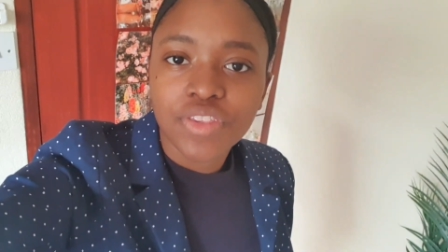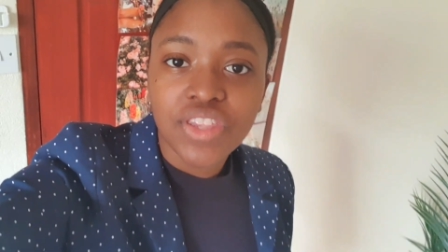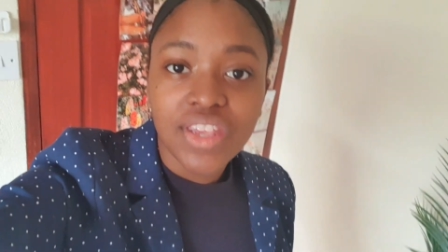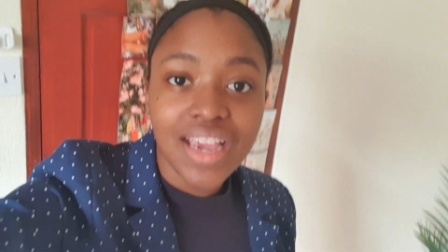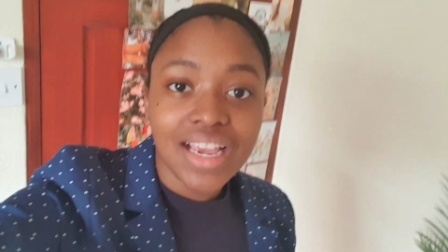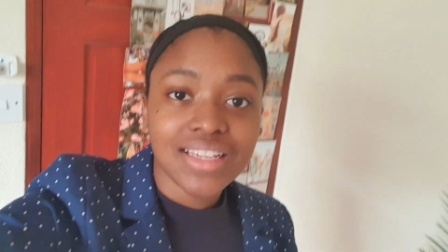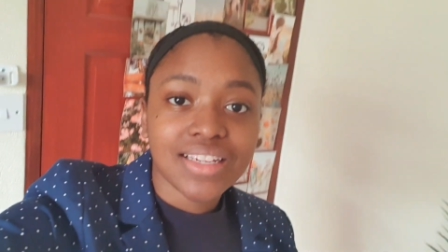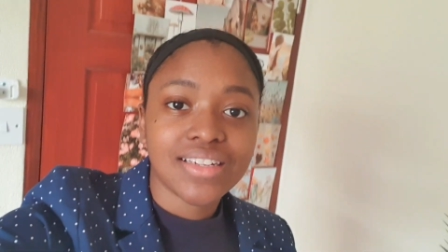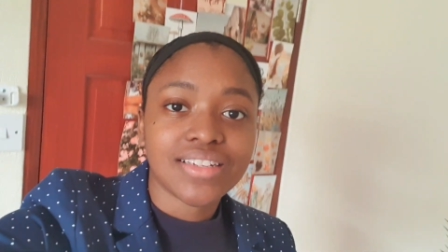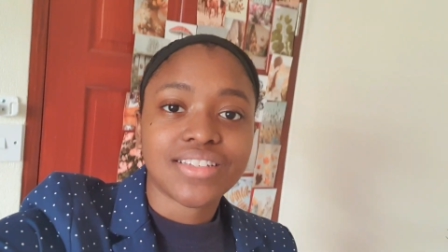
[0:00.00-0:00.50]
So
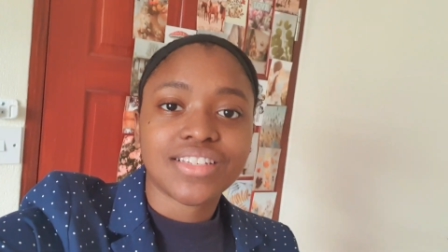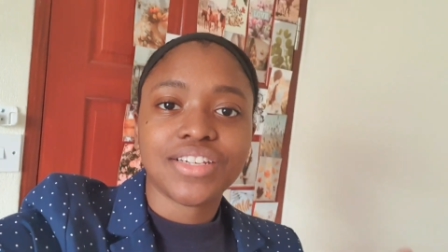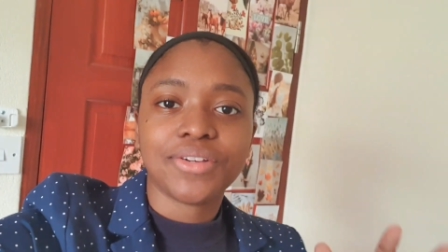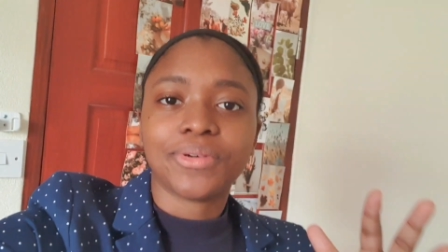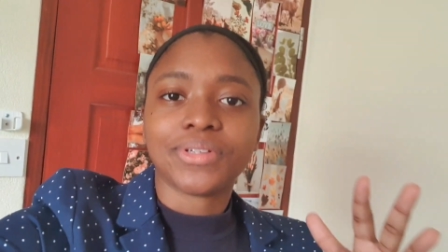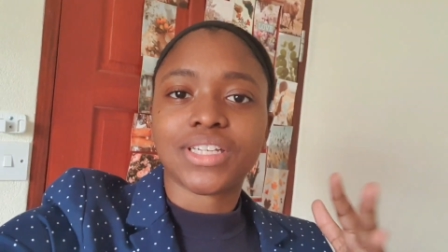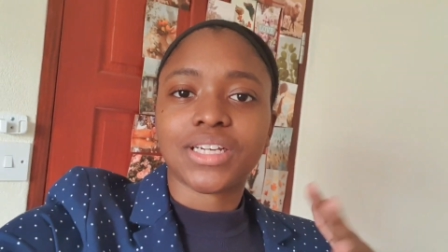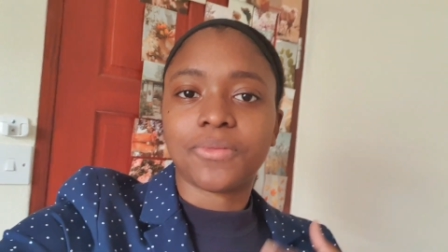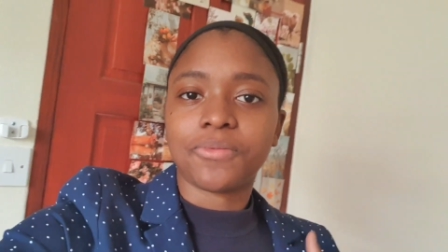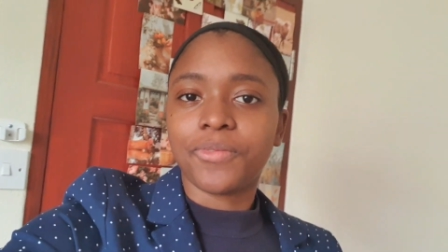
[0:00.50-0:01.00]
you guys can see
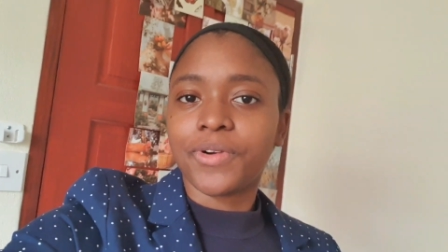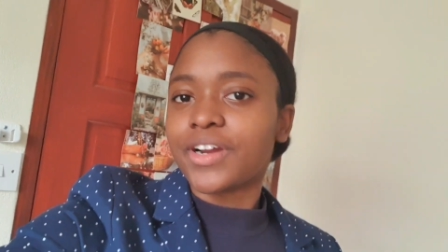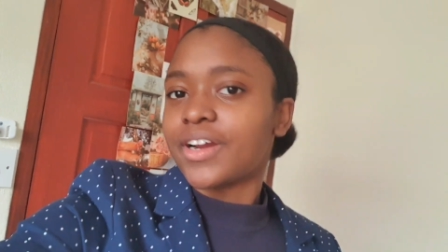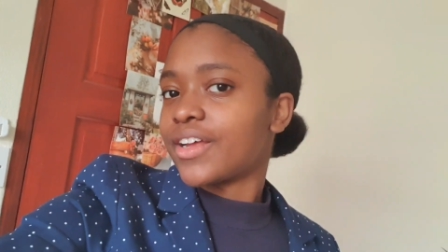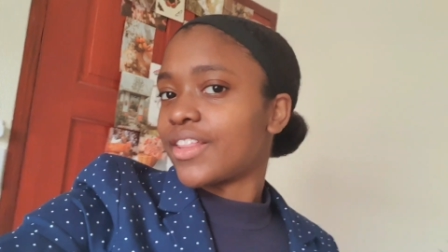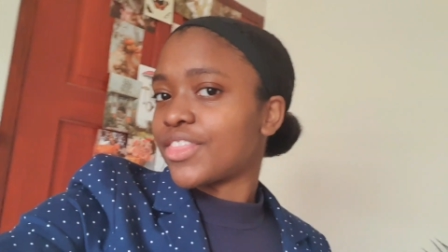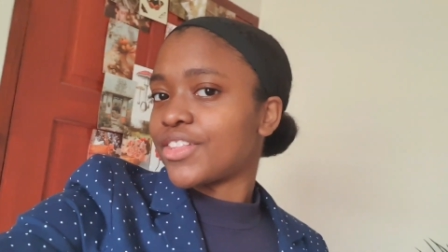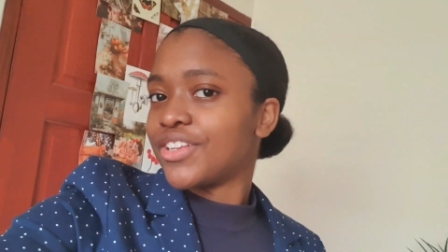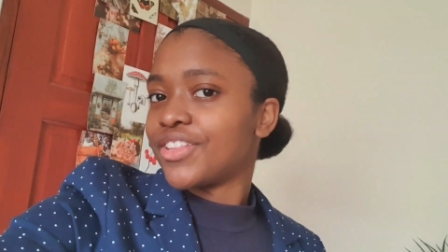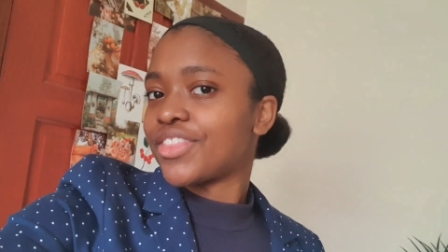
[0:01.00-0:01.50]
what I'm
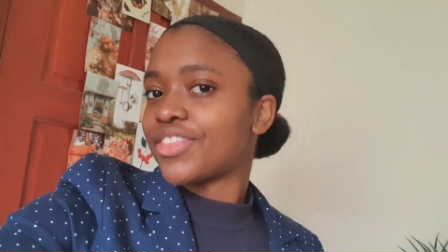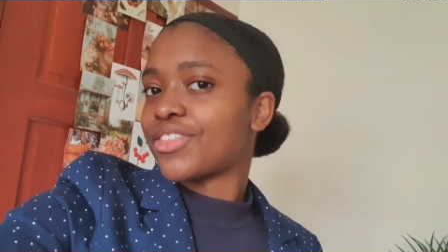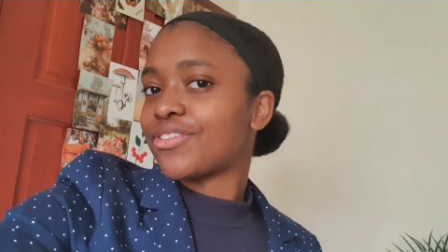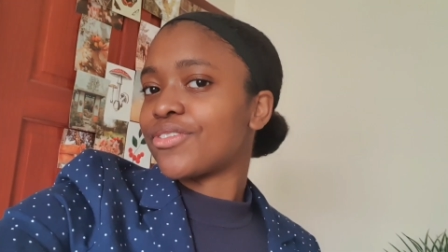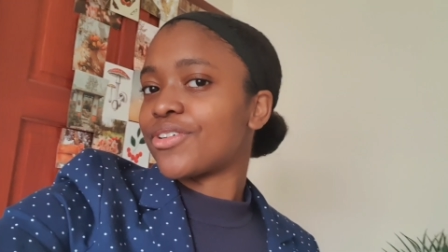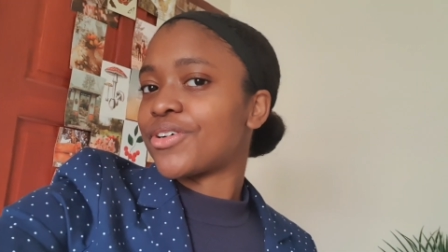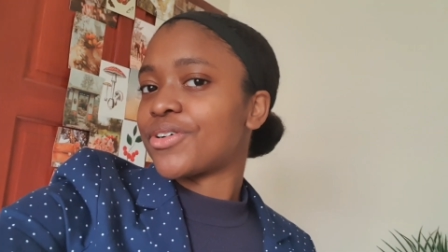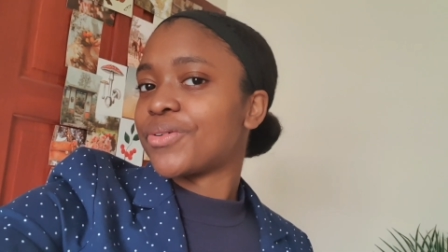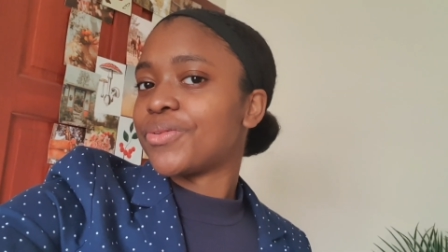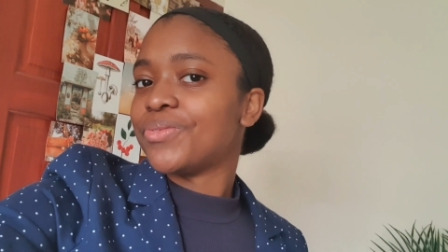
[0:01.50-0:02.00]
wearing
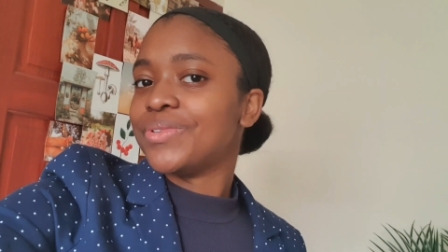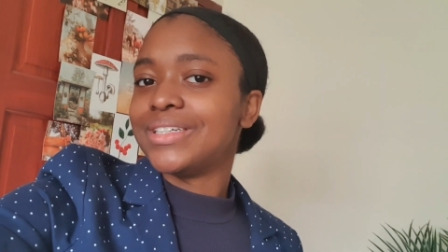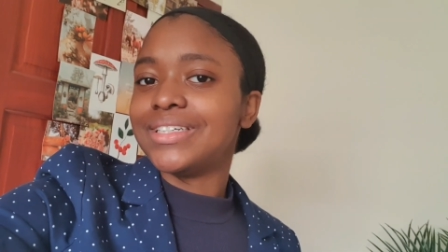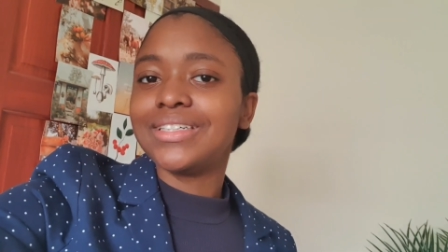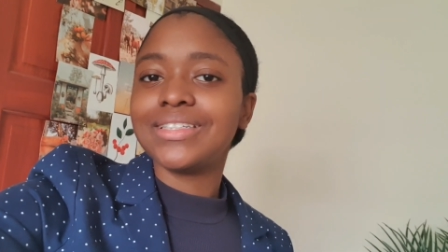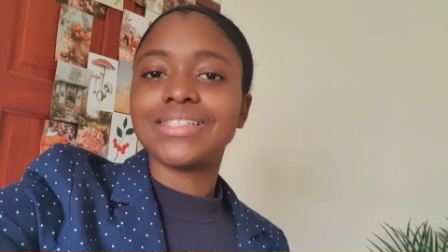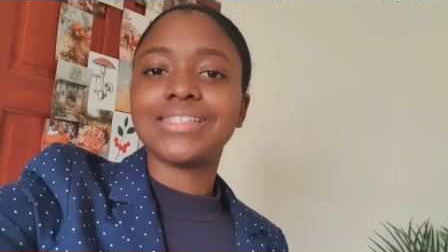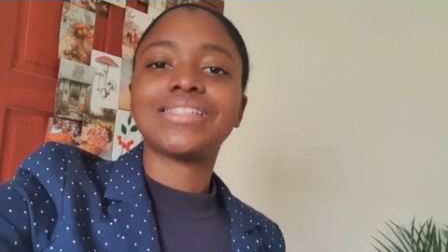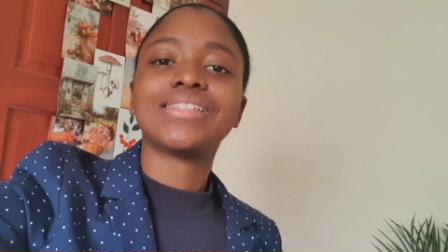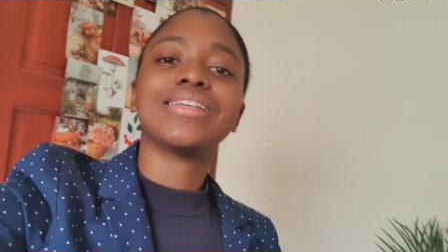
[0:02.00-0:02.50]
throughout the
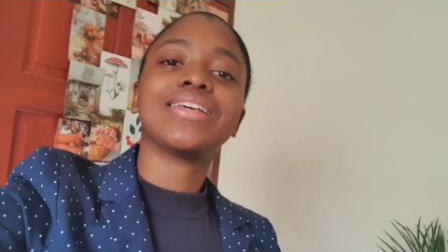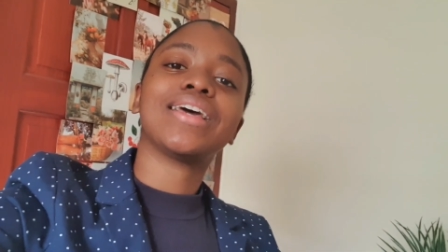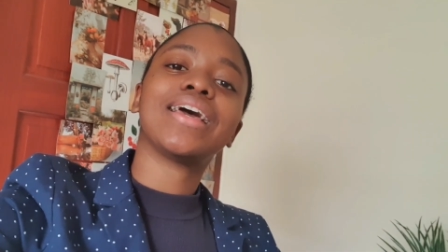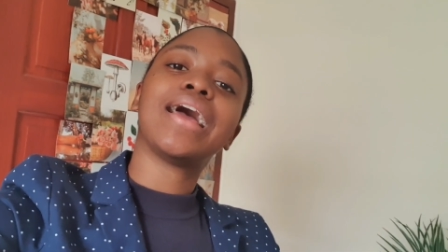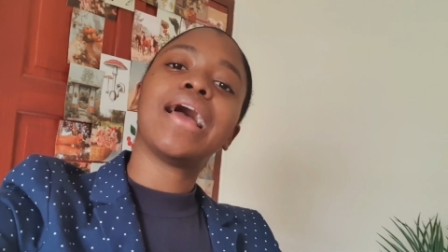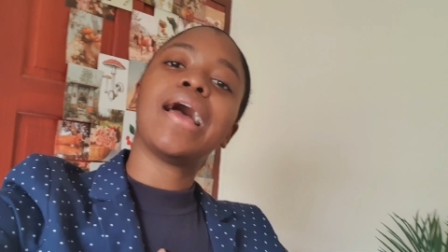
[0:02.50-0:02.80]
weeks.